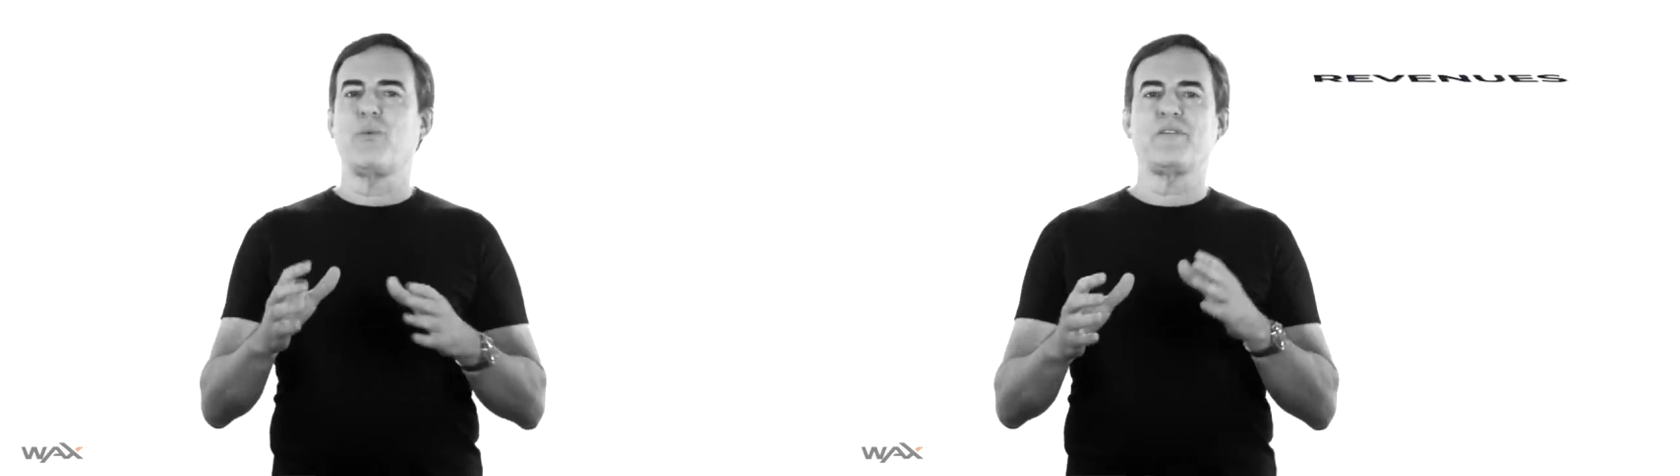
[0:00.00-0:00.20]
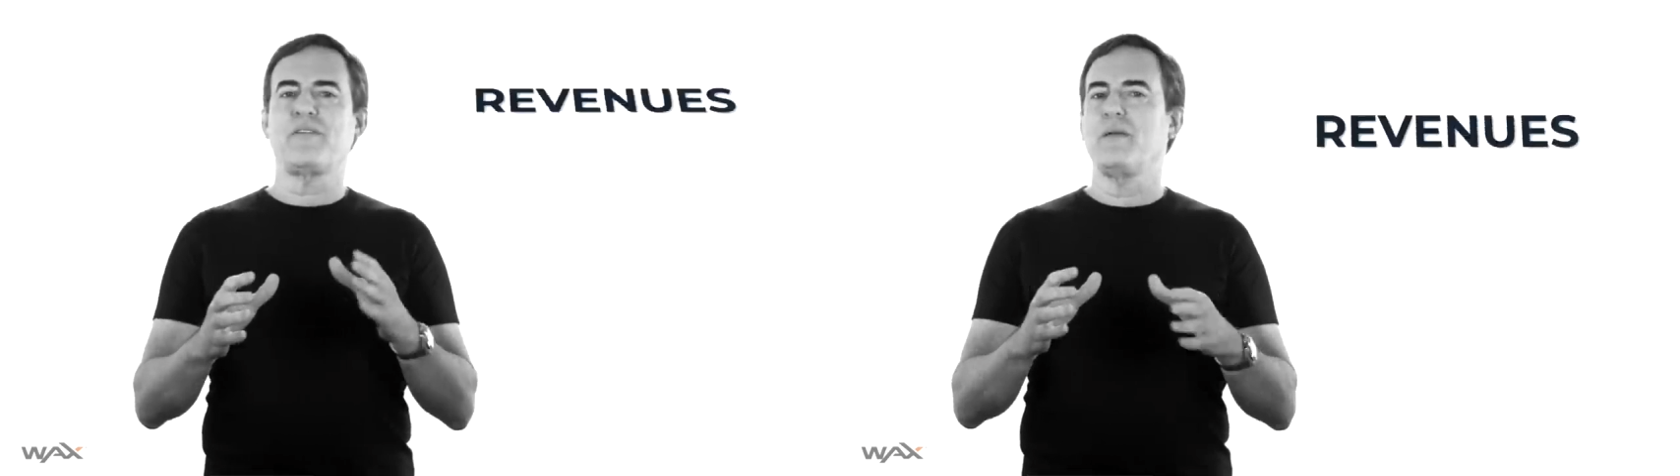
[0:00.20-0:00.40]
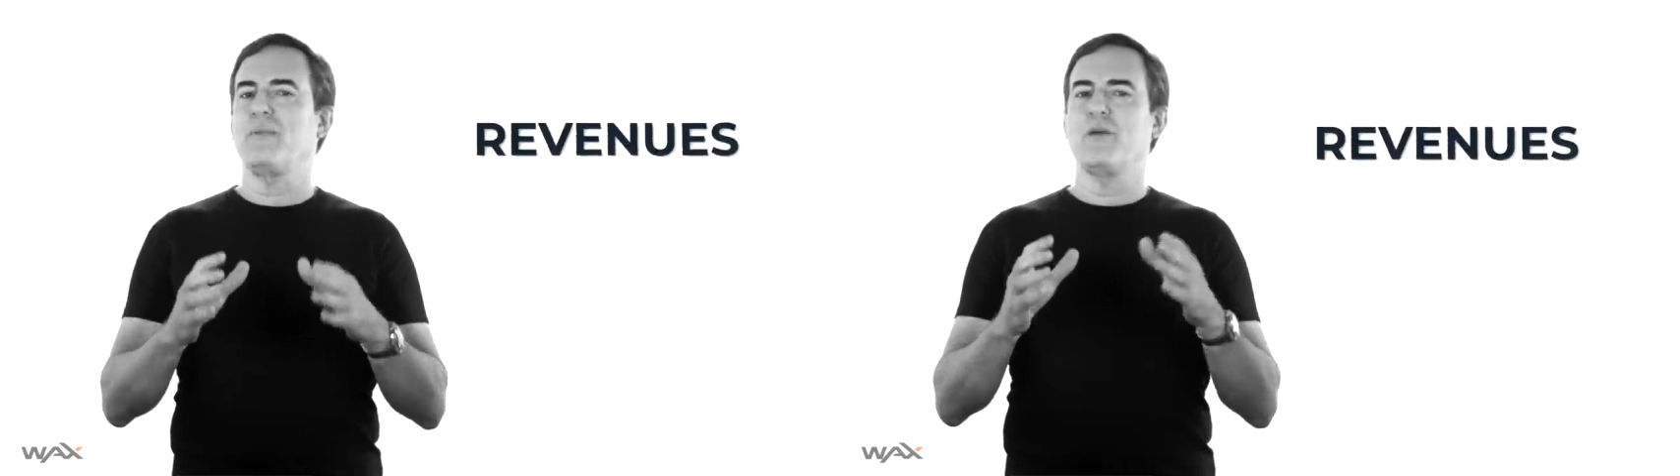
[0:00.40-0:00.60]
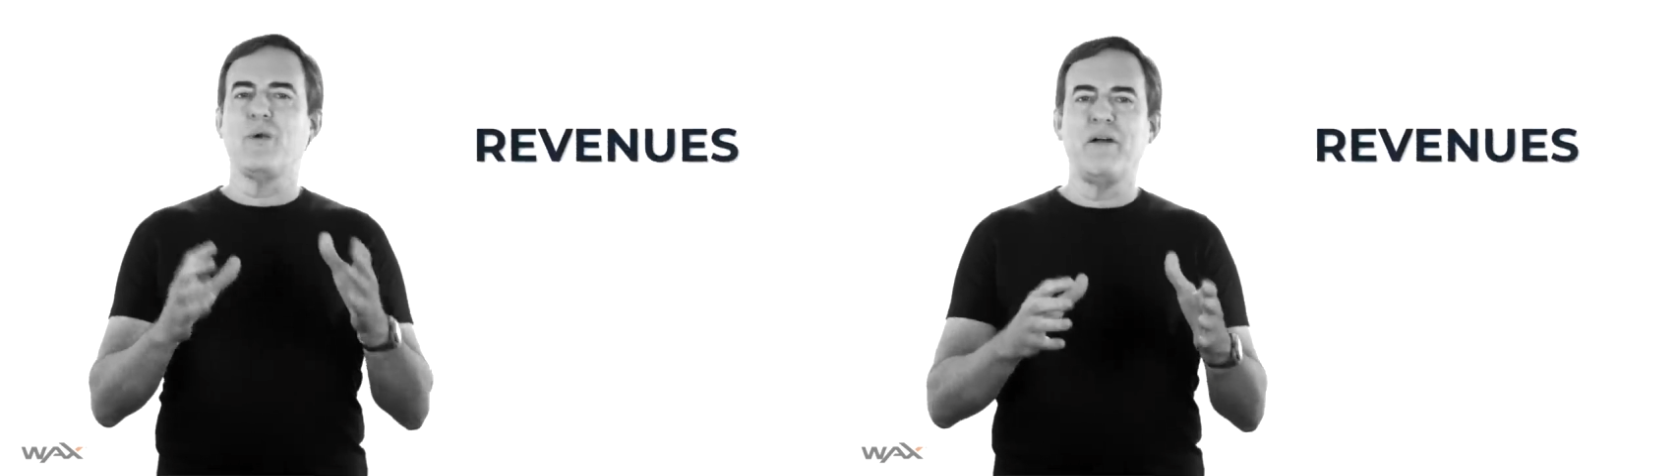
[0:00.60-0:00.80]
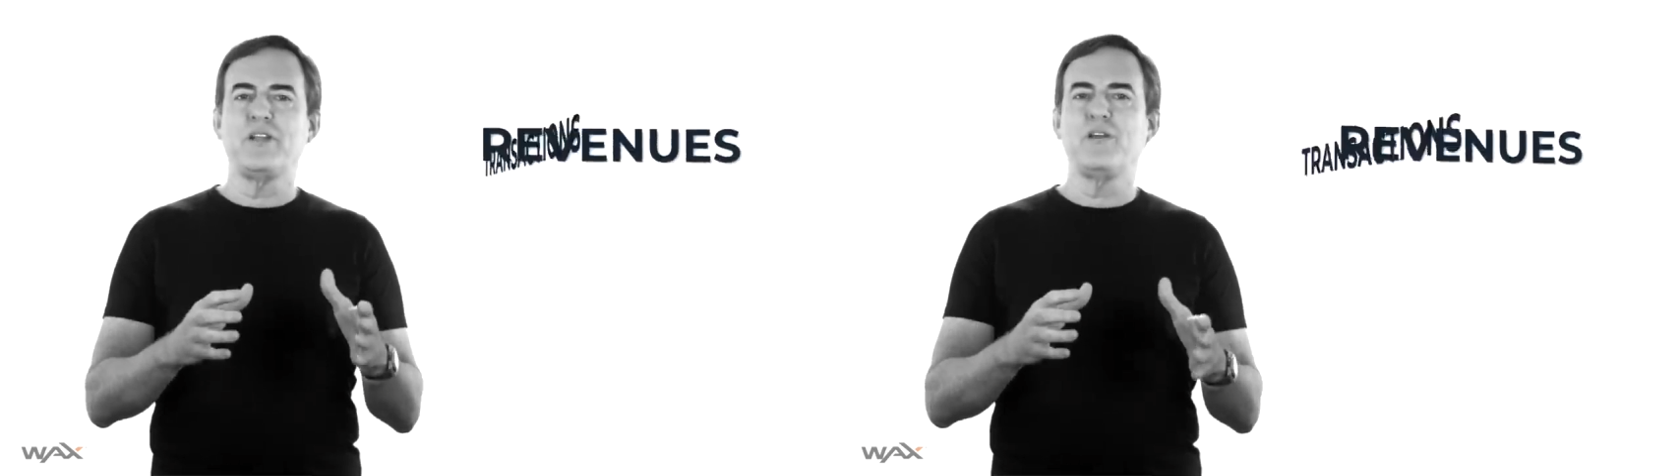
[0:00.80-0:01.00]
whether they be
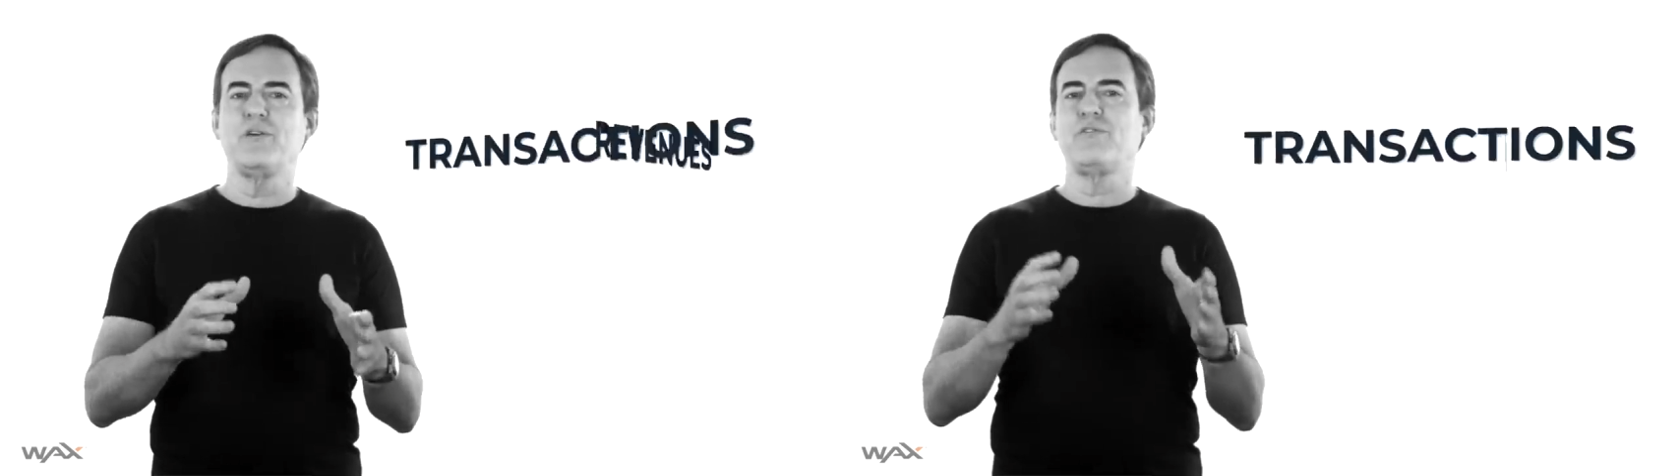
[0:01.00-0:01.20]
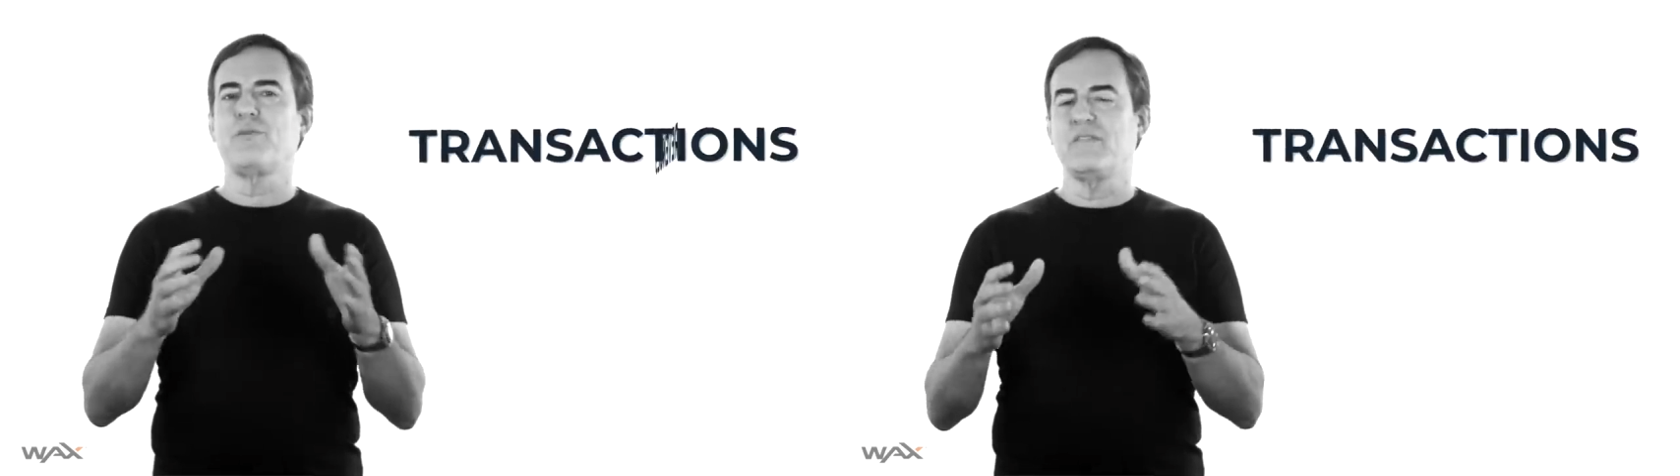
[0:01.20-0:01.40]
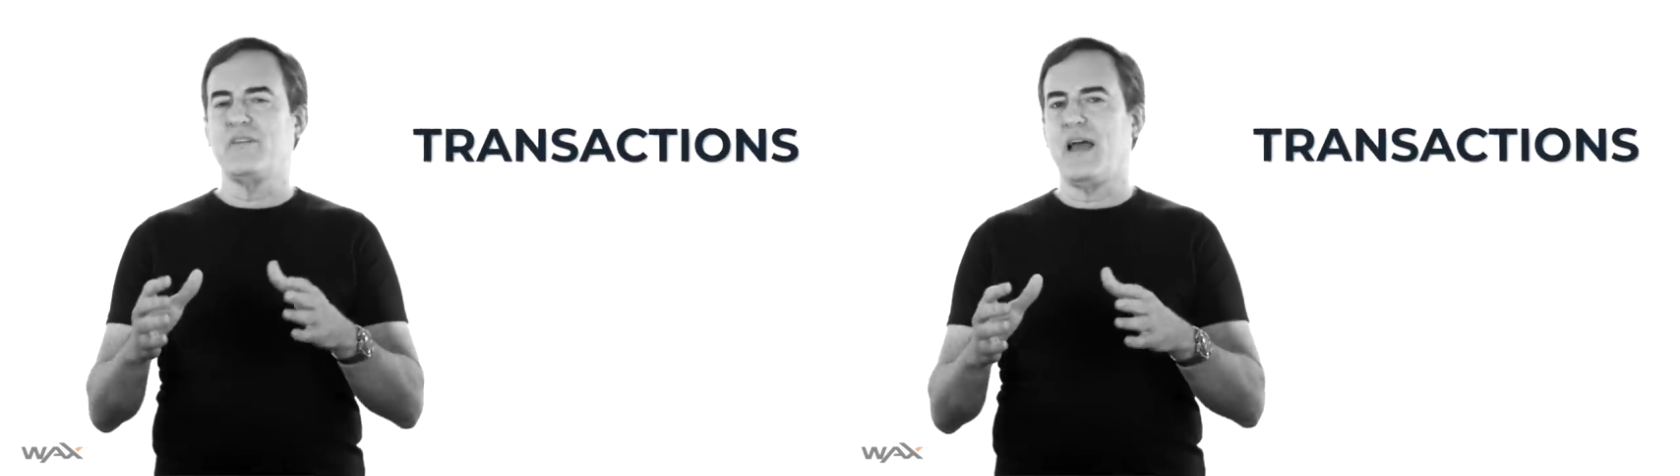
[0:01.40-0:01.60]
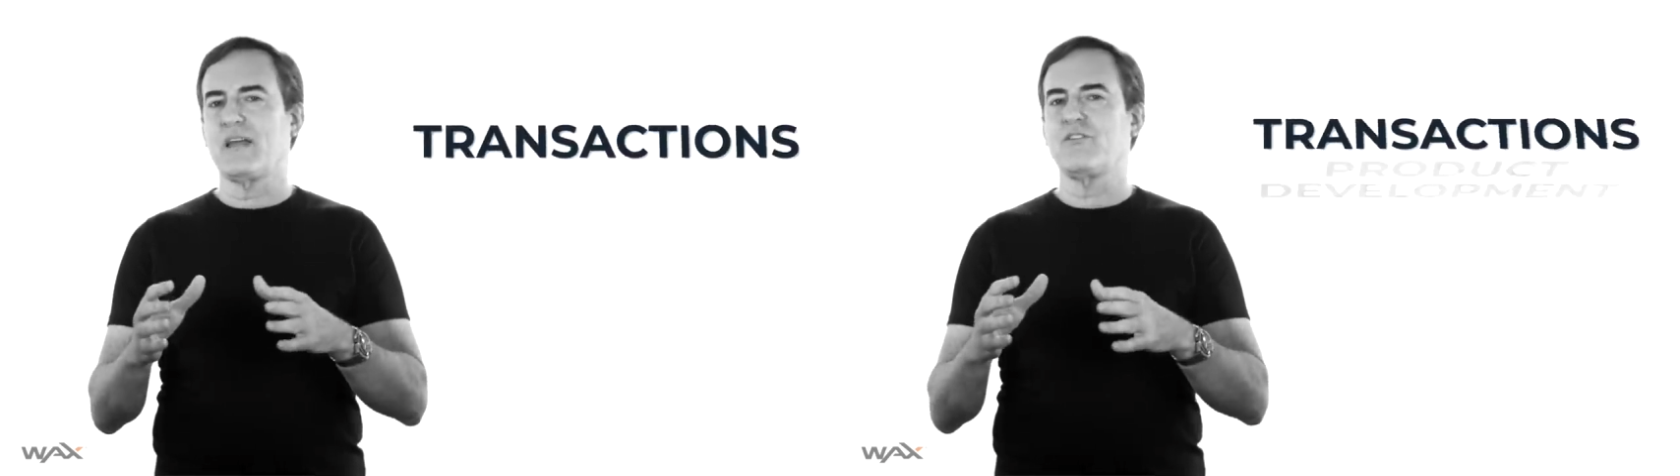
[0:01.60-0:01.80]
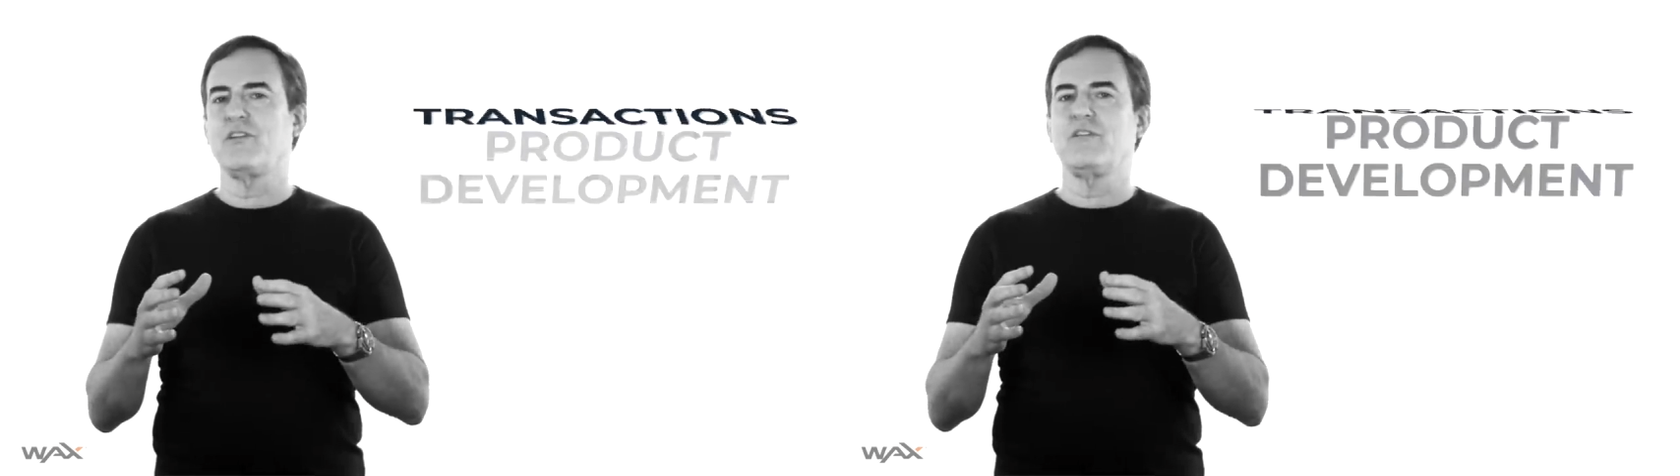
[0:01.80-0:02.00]
revenues,
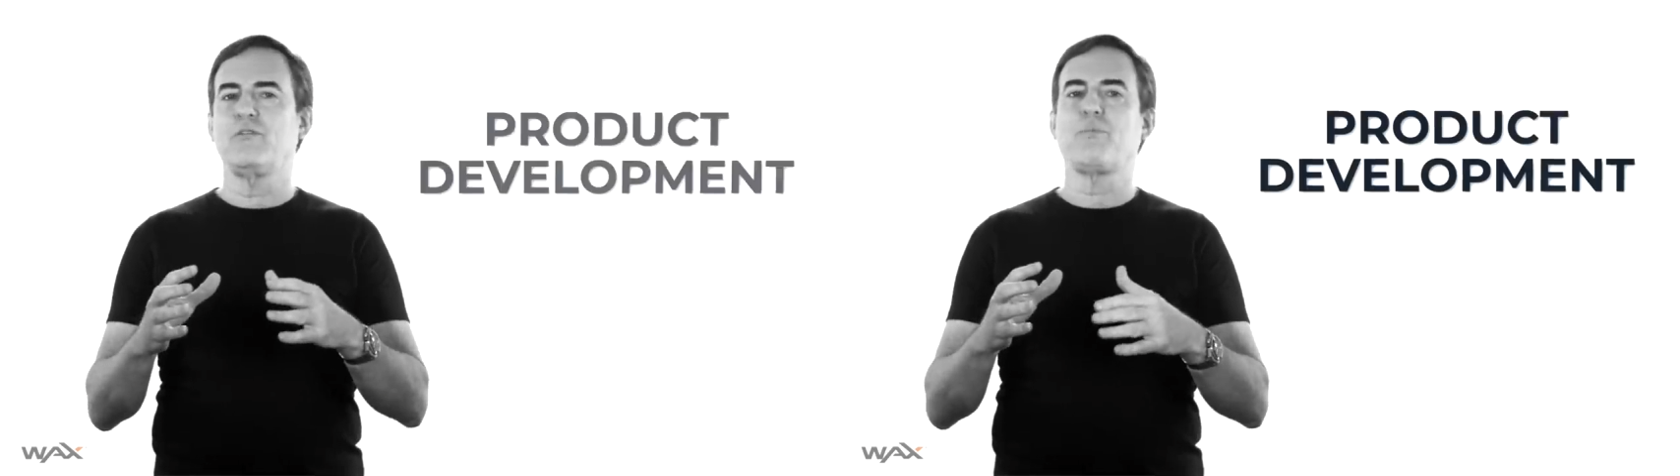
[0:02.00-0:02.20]
transactions,